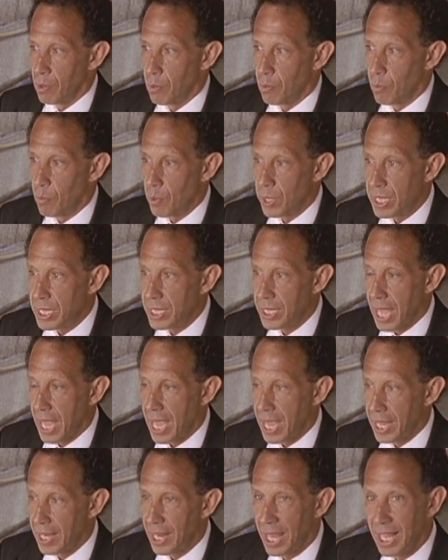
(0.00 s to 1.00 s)
we
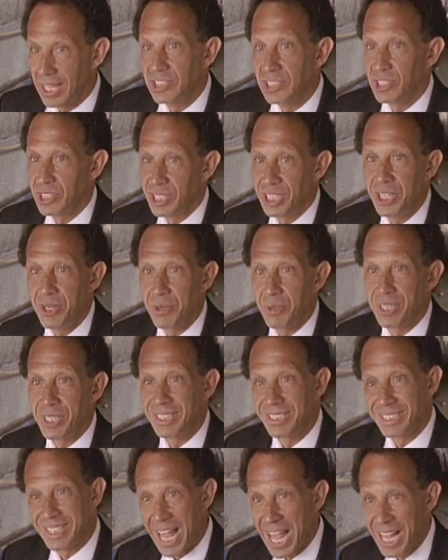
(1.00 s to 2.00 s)
can engineer
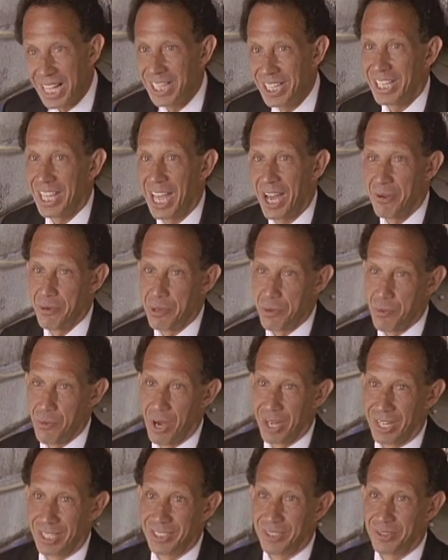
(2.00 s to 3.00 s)
exactly how we
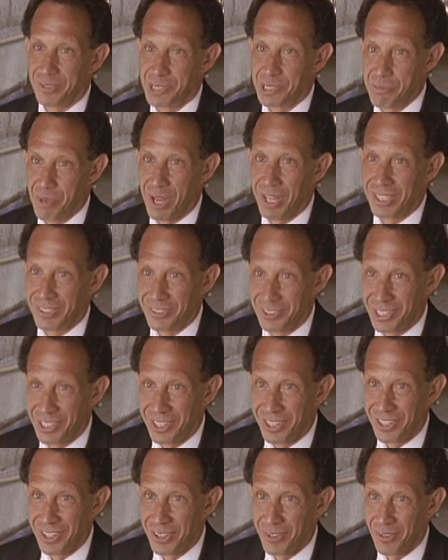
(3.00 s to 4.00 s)
want it to respond during
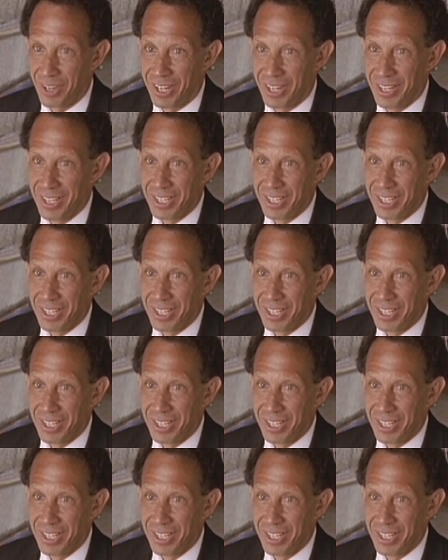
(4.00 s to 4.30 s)
an earthquake.